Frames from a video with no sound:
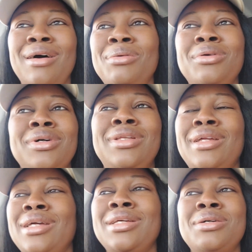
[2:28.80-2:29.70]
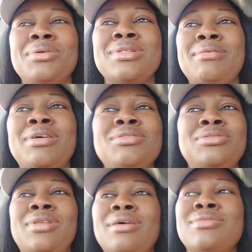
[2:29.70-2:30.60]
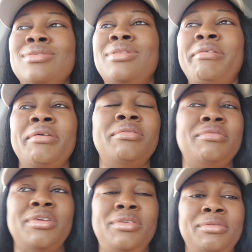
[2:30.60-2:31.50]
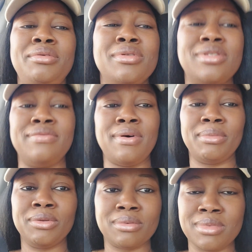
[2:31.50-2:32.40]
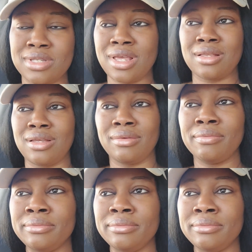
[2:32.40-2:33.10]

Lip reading: car we got then, I think it was around 2,300 euros, if I'm not mistaken.